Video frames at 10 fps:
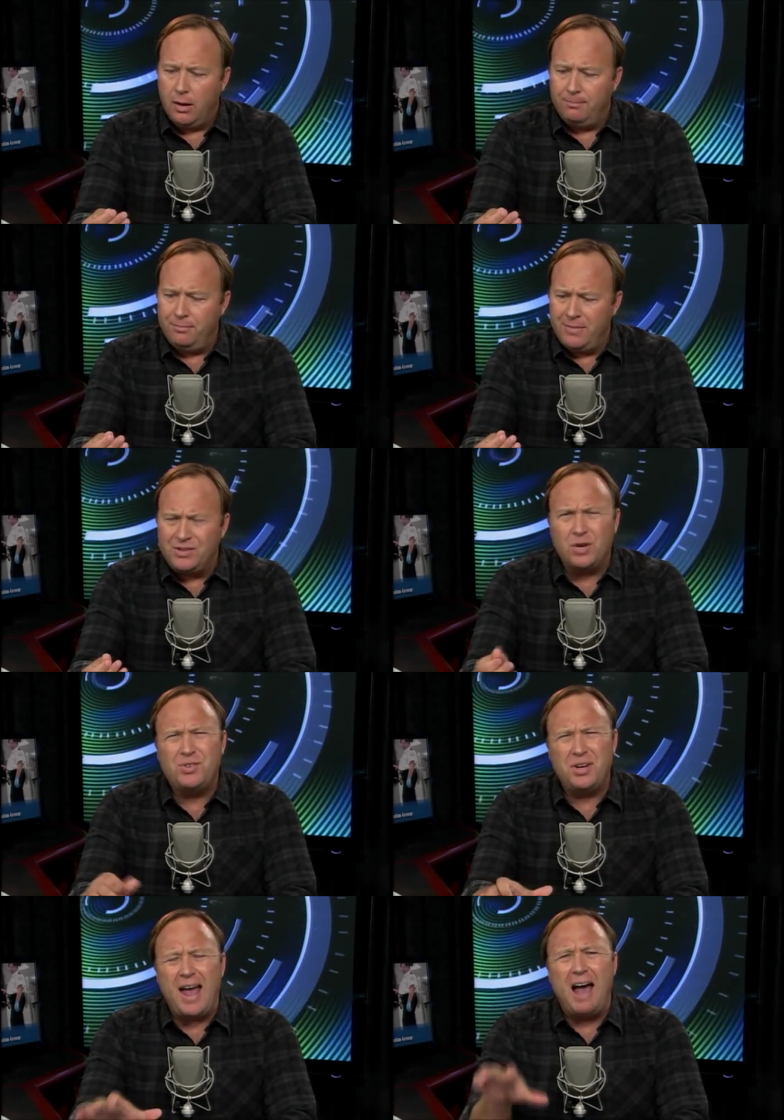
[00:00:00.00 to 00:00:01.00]
And so,
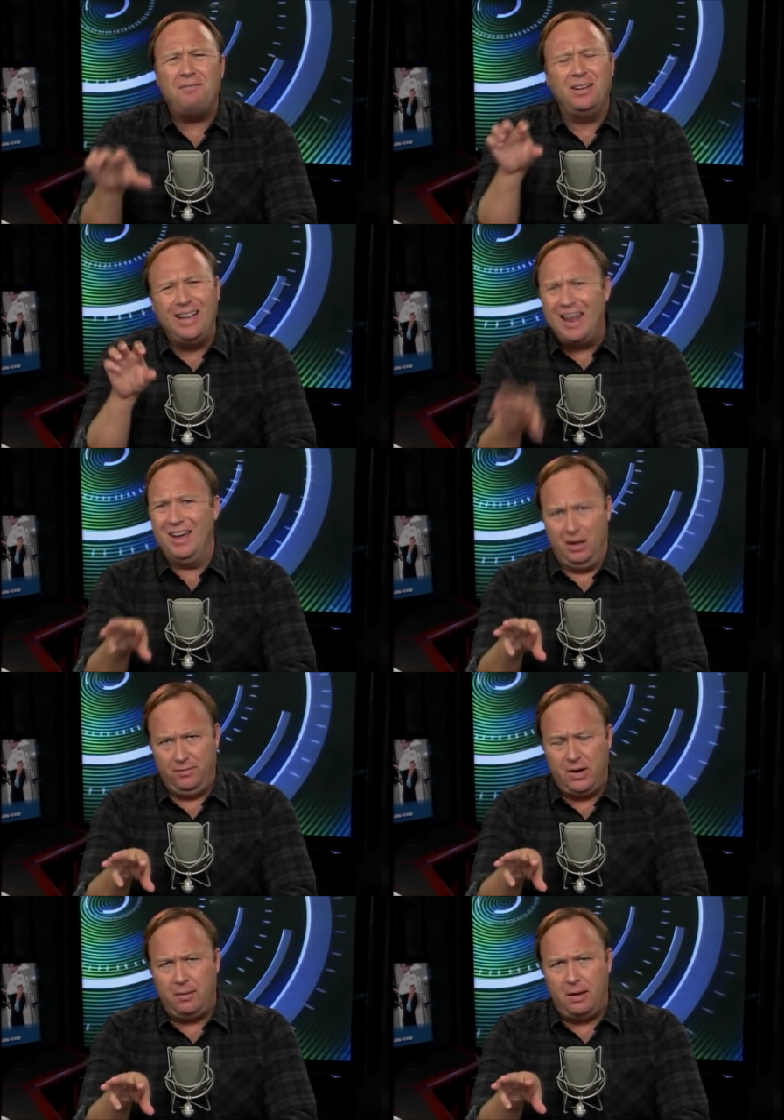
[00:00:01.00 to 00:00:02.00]
see, I've
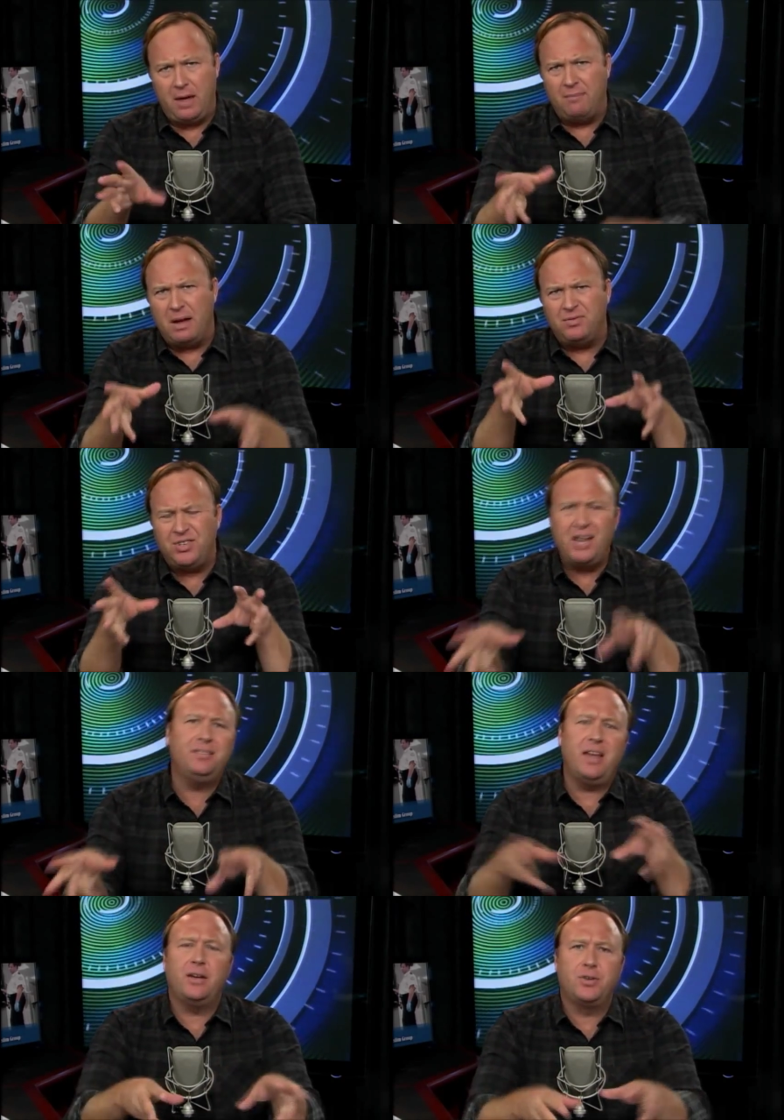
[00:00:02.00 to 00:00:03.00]
lived. I've
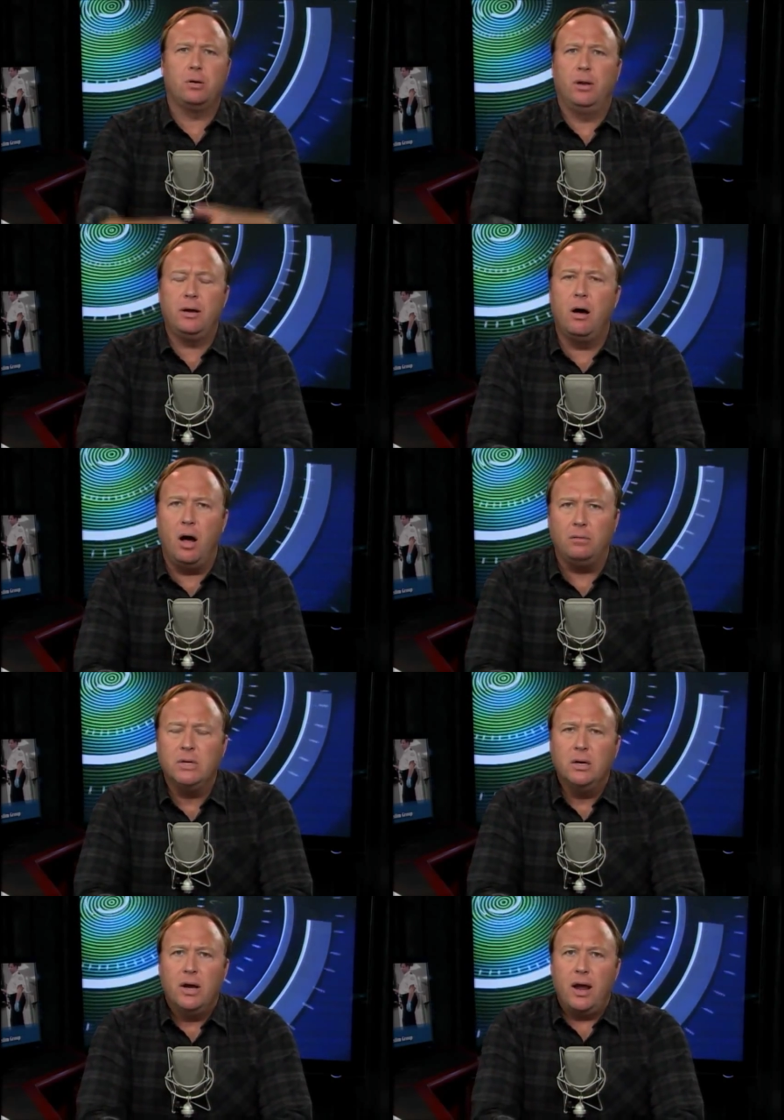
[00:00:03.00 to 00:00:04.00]
seen things early on.
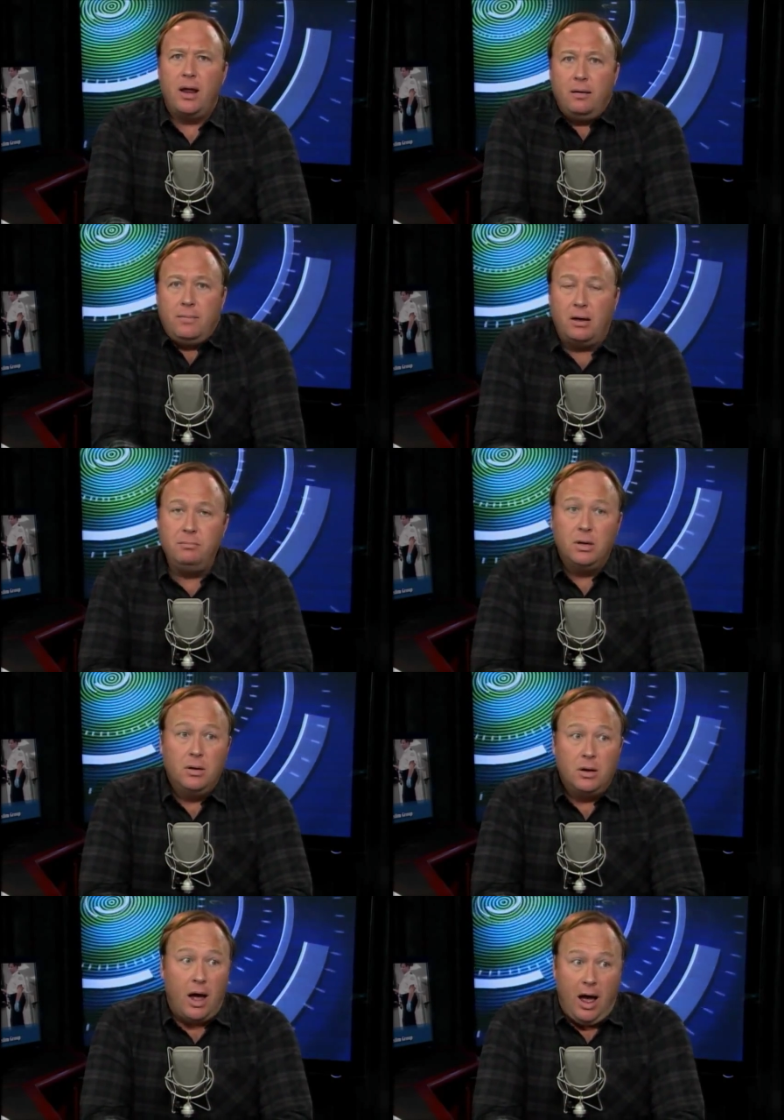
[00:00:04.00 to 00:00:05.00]
And
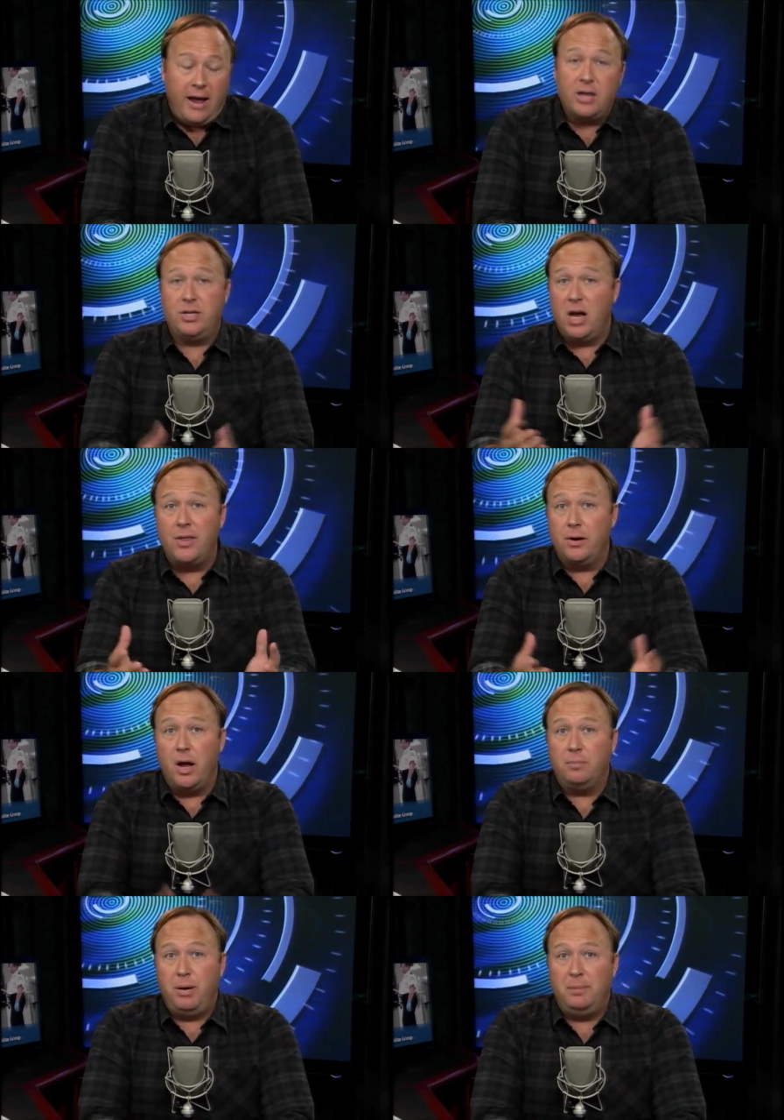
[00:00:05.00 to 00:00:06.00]
I guess the other
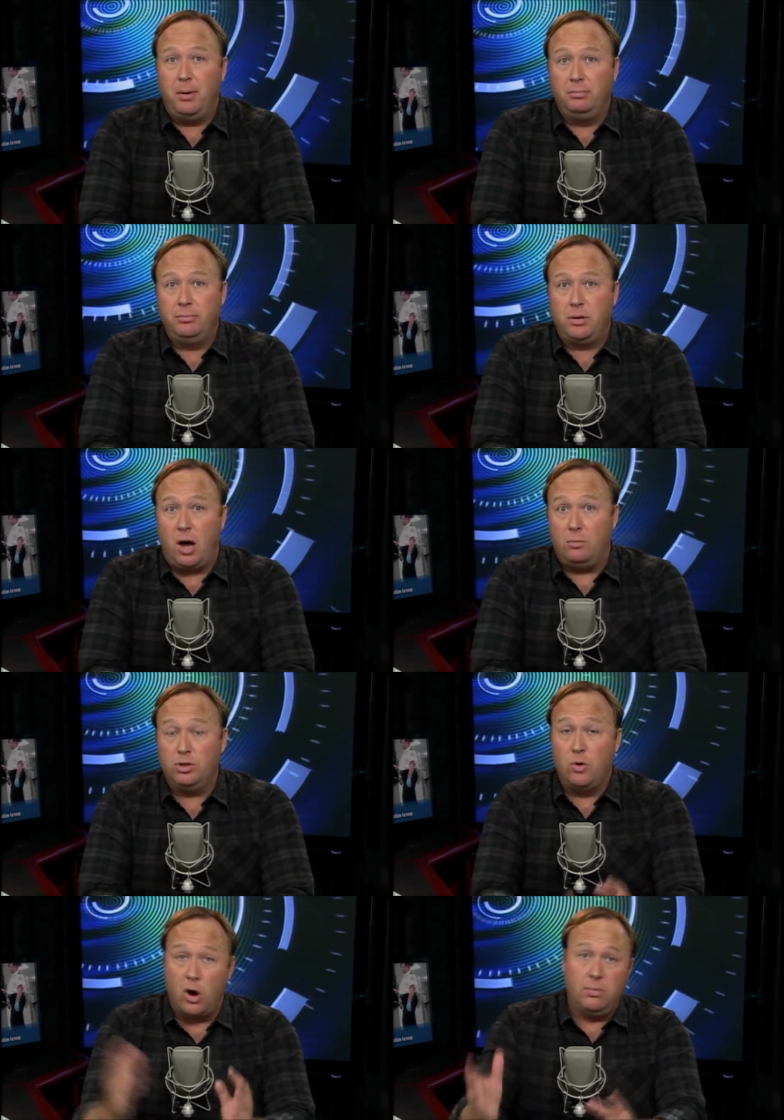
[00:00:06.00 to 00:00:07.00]
young people thought it
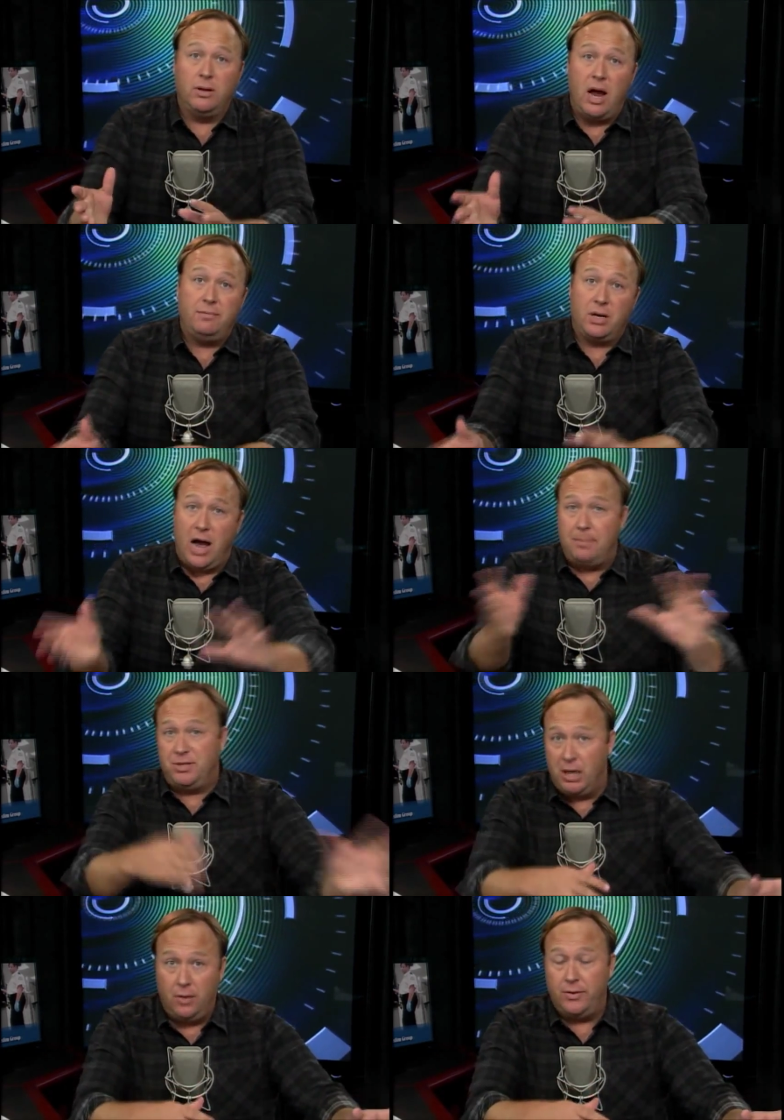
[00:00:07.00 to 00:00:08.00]
was normal to have the cops
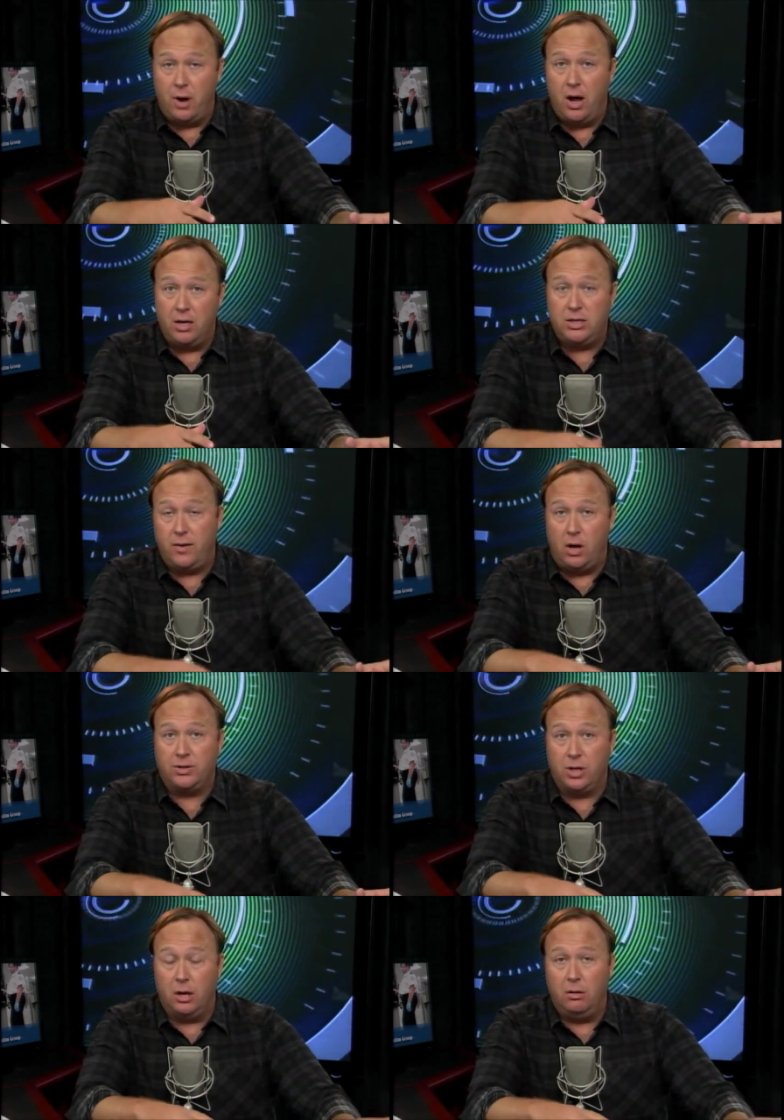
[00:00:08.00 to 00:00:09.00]
dealing the drugs and then
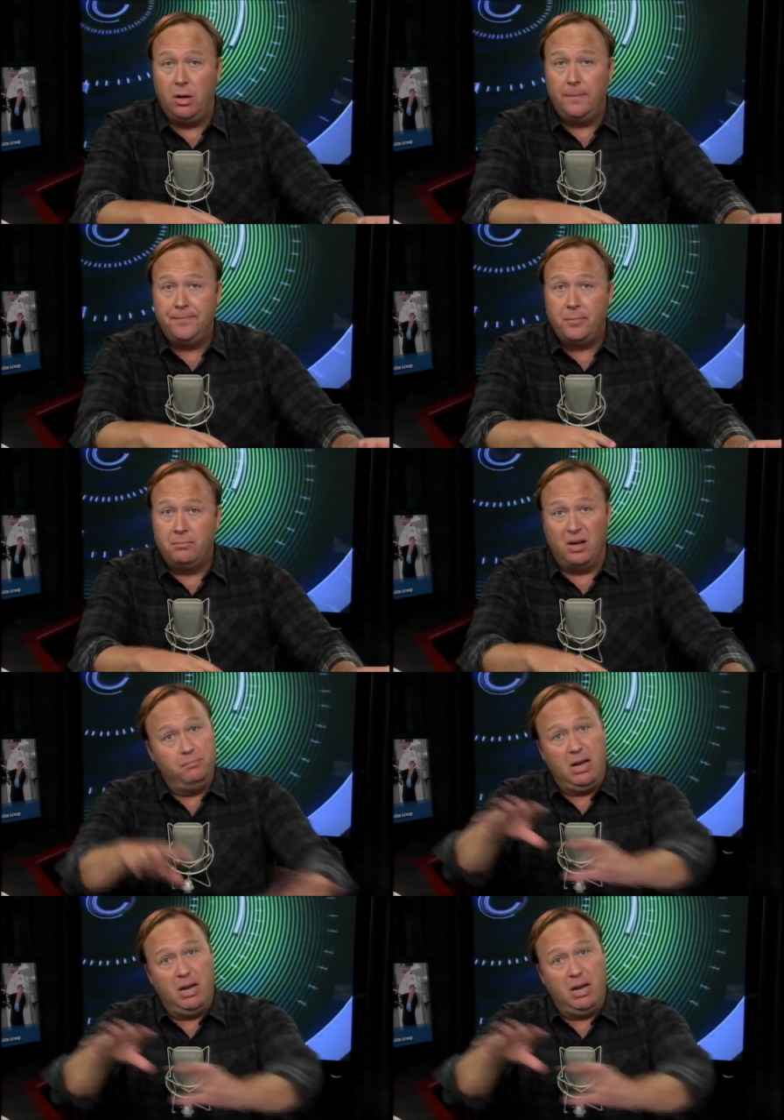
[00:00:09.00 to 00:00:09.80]
also putting